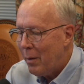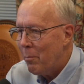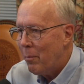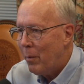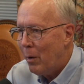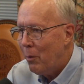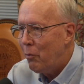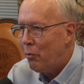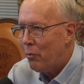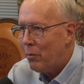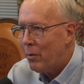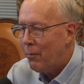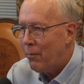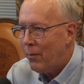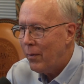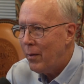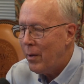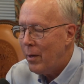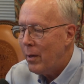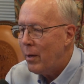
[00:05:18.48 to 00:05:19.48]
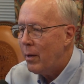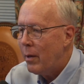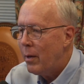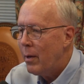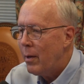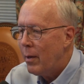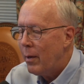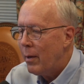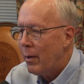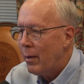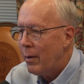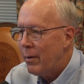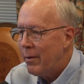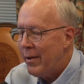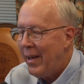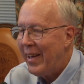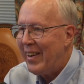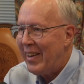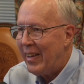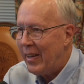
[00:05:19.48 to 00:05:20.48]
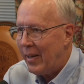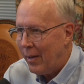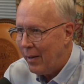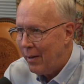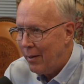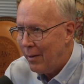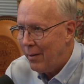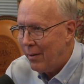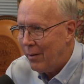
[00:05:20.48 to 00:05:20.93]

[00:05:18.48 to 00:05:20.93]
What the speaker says: most of the tanning